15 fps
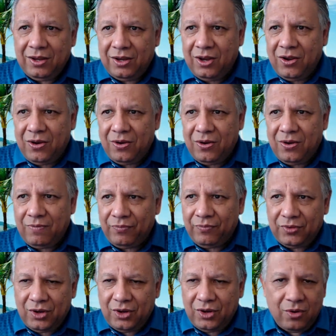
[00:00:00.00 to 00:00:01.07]
you know,
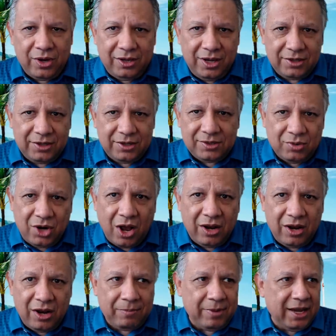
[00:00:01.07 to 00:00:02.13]
go hit some
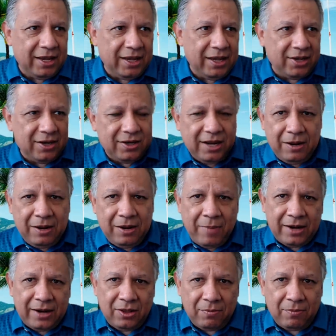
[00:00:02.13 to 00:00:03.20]
Jollibee and then take them
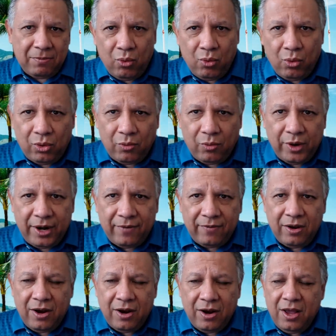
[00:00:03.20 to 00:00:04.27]
back to the pool or
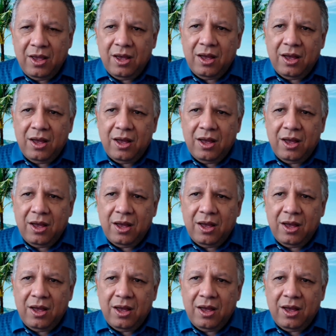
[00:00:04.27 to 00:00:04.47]
whatever.